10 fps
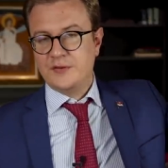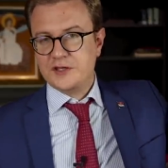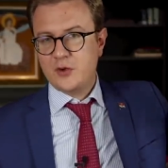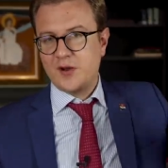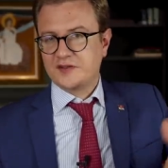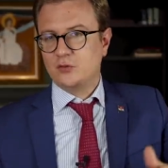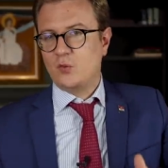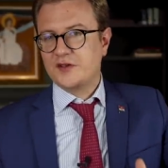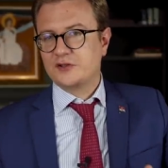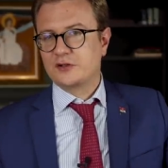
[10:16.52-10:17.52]
The U.S. and
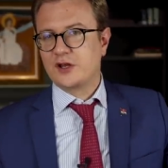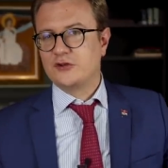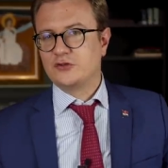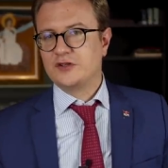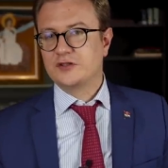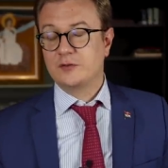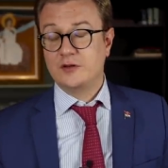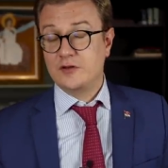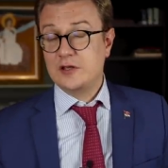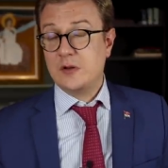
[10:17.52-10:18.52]
Western countries,
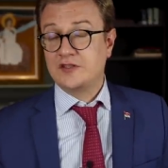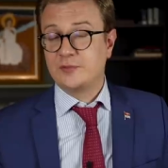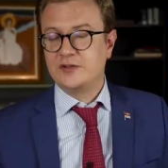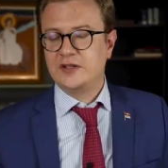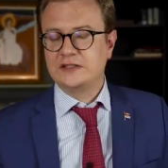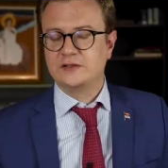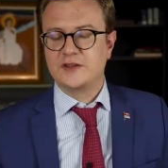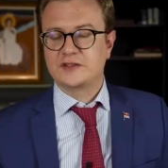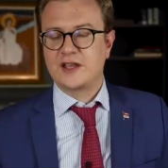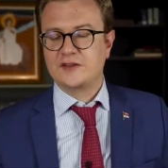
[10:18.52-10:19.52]
and the U.S. in particular in
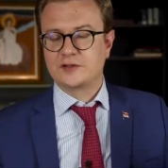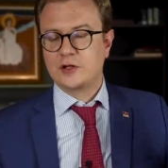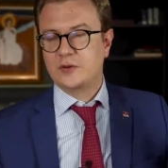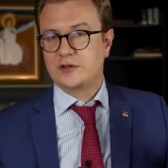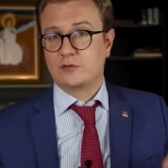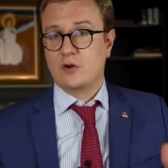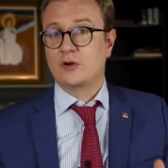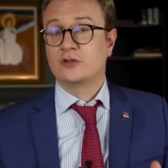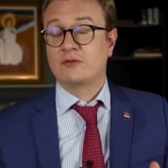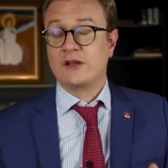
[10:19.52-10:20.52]
this case, are going in the
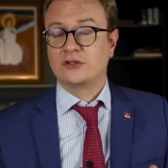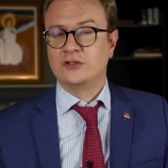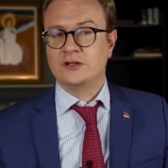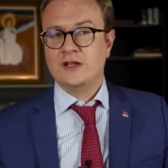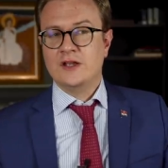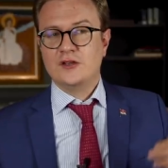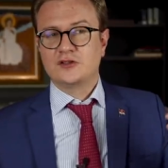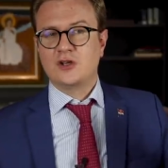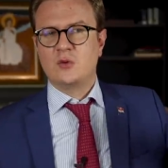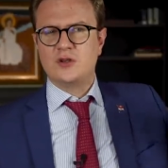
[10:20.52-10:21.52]
wrong direction.
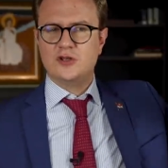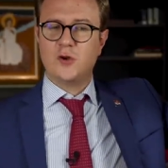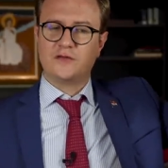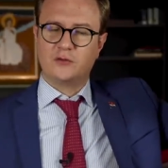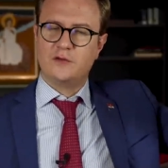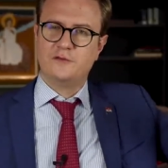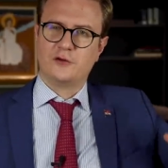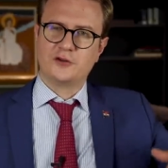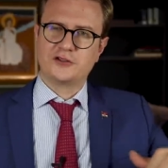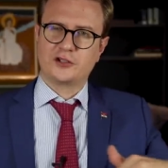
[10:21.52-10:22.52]
So you have to
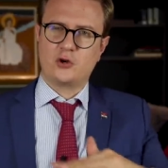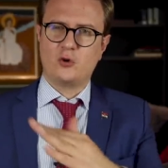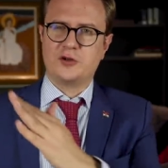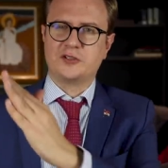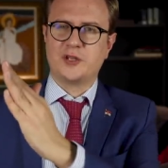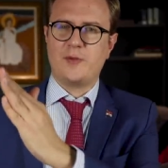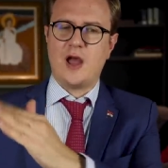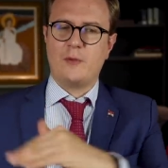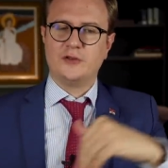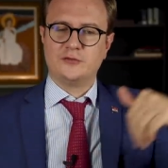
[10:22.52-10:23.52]
reverse the course
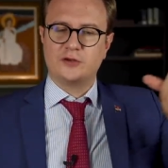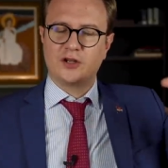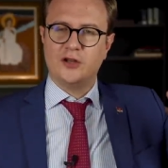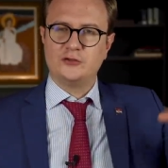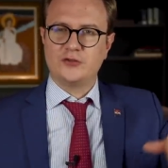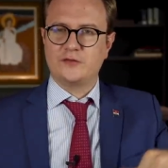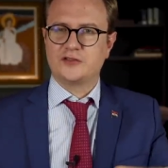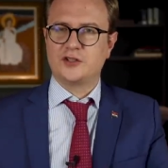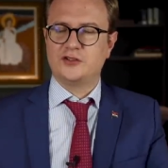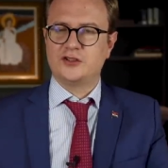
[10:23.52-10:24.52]
somehow, which for a country of
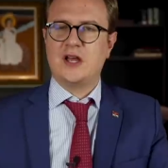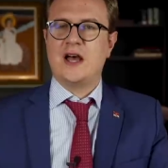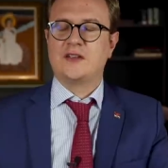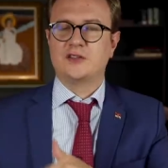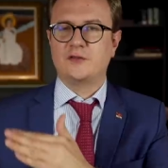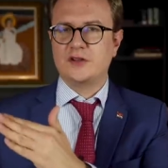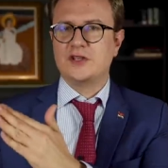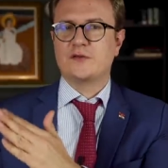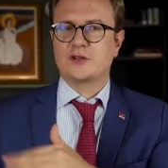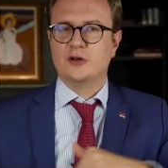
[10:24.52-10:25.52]
such size is very
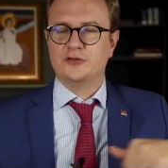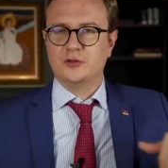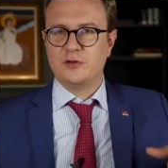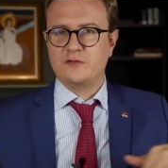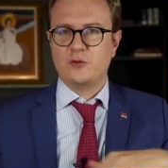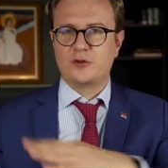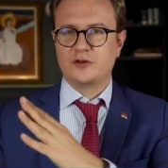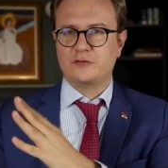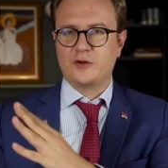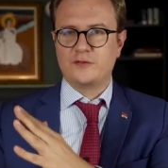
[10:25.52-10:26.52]
difficult to
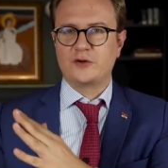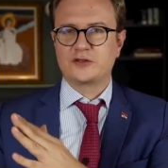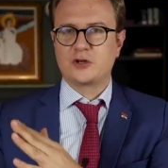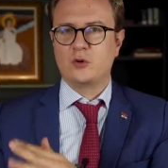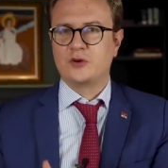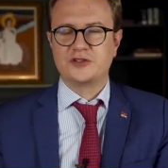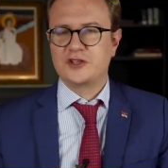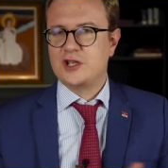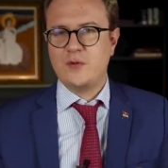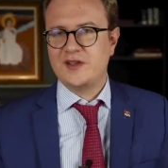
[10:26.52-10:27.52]
reverse course.
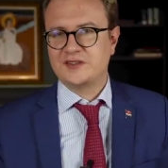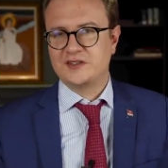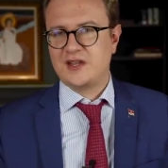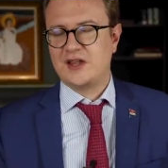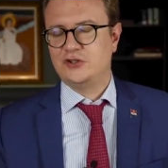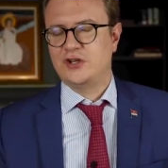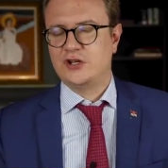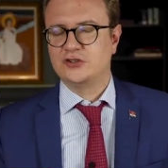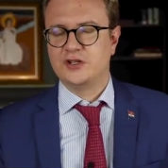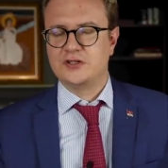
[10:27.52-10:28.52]
The U.S. does not
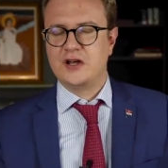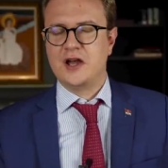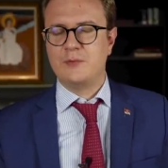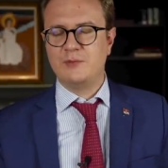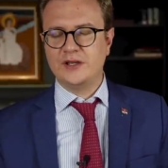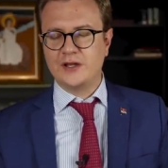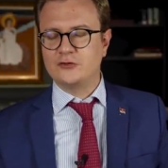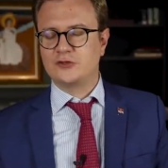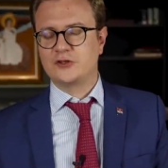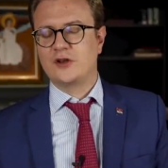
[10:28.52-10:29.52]
change on a dime. Big
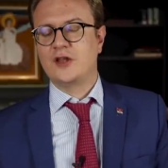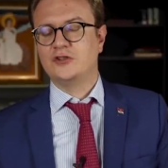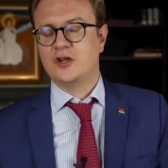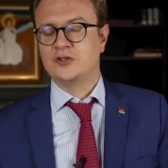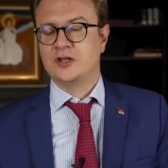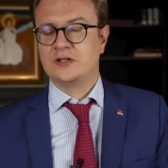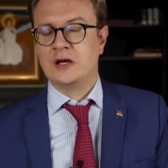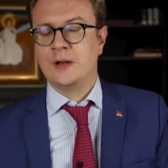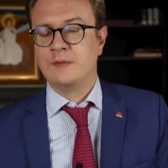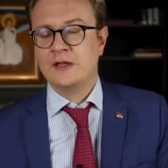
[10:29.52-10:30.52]
countries do not change on a
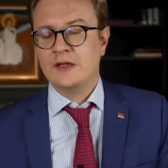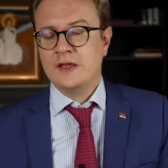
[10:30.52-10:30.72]
dime.